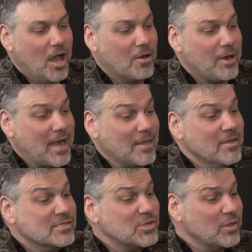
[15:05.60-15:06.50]
Alrighty,
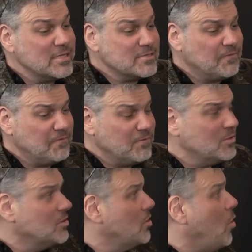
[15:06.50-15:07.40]
so let's
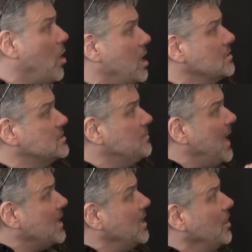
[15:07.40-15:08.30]
go on to
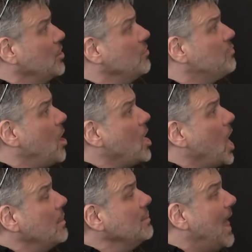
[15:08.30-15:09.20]
back here. You brought
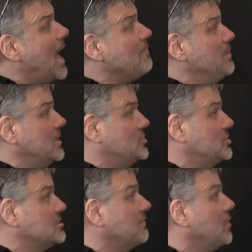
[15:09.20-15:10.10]
a lot of
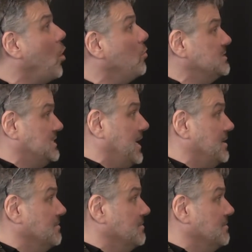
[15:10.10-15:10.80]
pictures of the homestead.